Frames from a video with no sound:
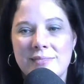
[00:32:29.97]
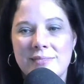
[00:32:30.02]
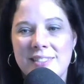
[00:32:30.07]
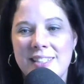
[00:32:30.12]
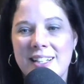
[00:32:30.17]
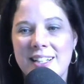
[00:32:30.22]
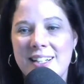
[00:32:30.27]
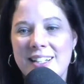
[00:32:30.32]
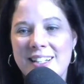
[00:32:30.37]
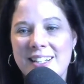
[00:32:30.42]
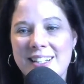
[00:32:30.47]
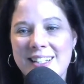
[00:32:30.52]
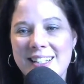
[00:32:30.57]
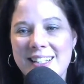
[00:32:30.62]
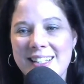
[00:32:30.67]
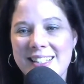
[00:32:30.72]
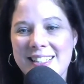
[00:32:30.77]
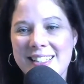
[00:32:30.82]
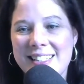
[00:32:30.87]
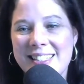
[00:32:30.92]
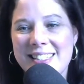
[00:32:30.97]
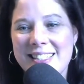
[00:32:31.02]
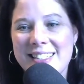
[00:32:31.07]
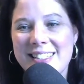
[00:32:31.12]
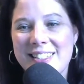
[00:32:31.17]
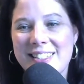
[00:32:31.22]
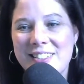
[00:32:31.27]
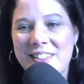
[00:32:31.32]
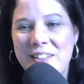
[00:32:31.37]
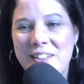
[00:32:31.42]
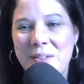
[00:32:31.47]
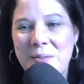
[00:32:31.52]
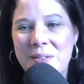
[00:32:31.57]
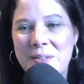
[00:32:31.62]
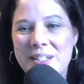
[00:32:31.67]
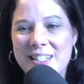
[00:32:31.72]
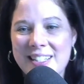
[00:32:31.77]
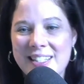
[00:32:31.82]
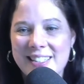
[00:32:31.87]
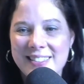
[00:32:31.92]
Doug, you
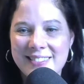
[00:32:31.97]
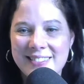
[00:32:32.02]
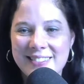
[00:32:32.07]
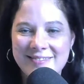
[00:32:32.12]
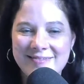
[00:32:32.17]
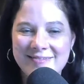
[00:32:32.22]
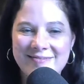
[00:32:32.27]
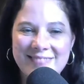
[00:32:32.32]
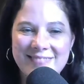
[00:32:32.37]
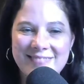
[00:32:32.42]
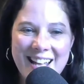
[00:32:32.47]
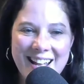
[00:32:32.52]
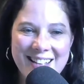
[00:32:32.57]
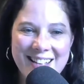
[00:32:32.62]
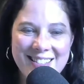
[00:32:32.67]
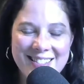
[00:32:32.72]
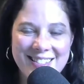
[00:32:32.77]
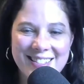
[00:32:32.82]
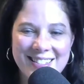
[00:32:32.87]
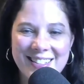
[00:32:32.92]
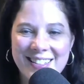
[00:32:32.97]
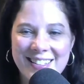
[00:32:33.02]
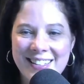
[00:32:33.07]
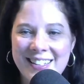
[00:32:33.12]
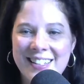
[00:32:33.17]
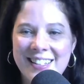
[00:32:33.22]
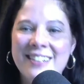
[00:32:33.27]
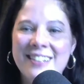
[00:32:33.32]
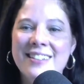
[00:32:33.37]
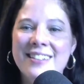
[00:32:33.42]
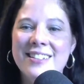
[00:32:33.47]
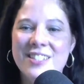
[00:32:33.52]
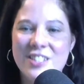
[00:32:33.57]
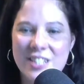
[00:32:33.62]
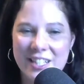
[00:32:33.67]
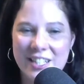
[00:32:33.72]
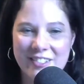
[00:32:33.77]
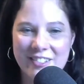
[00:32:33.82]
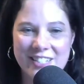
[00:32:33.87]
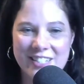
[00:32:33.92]
won. Yes.
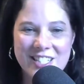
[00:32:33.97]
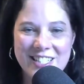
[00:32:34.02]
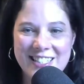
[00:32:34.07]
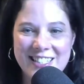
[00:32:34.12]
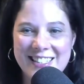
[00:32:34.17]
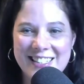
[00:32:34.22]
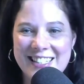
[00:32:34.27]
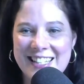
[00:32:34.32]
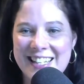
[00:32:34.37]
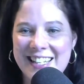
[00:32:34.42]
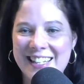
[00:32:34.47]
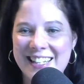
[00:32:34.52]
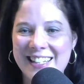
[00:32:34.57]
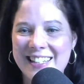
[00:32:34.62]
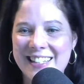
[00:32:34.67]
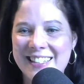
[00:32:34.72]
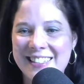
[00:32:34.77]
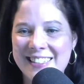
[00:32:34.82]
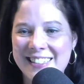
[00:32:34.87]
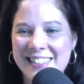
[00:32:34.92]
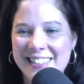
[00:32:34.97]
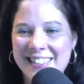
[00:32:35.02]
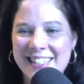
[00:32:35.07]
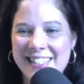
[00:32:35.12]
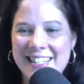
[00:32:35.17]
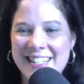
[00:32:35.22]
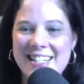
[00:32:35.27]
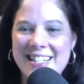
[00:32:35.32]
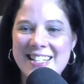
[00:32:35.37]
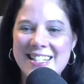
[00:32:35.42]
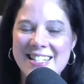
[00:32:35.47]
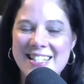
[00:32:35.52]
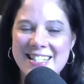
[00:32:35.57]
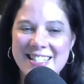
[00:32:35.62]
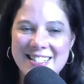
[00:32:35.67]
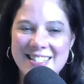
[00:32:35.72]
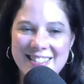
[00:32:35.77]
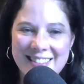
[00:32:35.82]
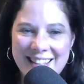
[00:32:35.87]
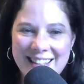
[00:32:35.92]
Jerry Schilling.
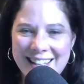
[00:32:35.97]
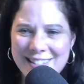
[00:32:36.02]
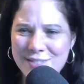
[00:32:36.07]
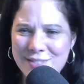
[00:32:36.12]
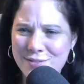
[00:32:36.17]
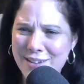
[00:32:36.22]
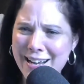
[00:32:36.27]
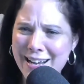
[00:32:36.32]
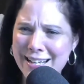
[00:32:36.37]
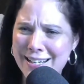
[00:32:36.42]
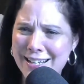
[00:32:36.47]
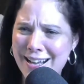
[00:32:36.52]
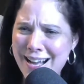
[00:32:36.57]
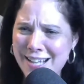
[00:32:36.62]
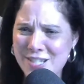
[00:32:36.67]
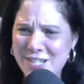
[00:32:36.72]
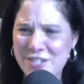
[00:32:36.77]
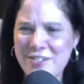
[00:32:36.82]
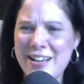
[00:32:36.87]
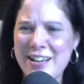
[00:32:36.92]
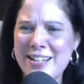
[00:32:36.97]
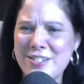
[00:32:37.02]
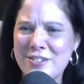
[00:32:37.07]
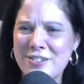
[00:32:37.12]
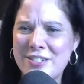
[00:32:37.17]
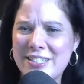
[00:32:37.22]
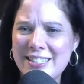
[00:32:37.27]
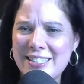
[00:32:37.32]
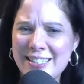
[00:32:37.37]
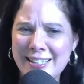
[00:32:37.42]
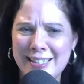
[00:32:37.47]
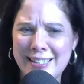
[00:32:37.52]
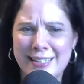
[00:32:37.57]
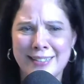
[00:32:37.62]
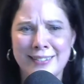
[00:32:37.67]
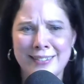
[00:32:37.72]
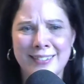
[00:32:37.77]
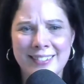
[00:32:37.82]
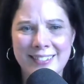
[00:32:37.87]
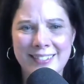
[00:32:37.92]
That's right. Gosh, you guys are
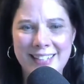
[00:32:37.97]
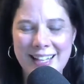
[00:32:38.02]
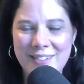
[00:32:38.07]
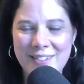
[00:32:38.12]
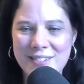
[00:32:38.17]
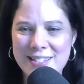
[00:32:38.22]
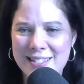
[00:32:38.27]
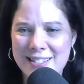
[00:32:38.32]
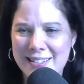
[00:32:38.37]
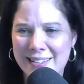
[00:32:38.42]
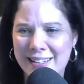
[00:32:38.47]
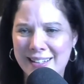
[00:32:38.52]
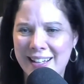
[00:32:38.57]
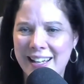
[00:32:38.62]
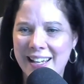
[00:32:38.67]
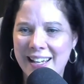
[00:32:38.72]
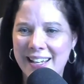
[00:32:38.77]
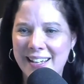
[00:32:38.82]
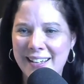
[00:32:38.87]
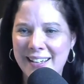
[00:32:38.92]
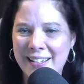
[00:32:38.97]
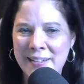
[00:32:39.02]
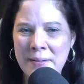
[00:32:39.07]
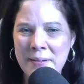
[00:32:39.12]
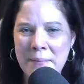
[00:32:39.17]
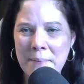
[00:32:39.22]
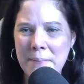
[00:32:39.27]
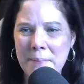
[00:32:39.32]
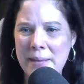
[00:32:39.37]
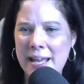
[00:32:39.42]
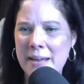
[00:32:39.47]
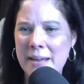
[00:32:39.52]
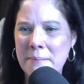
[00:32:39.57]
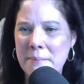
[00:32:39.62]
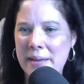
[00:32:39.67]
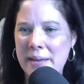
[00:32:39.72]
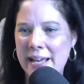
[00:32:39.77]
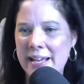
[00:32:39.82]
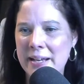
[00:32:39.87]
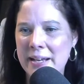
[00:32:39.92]
good. That was like bam,
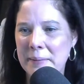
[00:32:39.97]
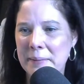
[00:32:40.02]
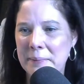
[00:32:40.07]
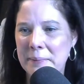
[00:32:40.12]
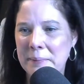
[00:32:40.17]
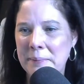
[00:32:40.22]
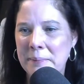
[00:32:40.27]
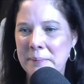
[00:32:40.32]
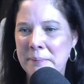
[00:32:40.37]
bam